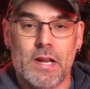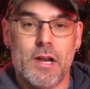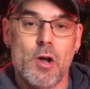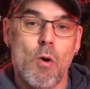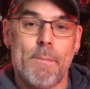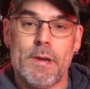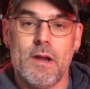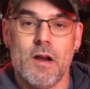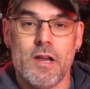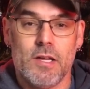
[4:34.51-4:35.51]
And I know up
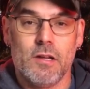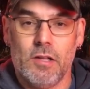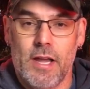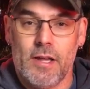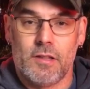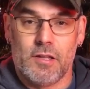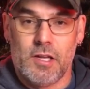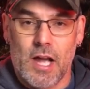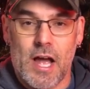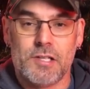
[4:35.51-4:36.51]
here, Eagle Lake, the
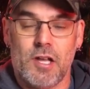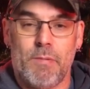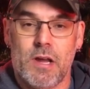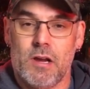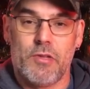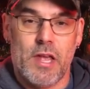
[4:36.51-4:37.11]
guys up here,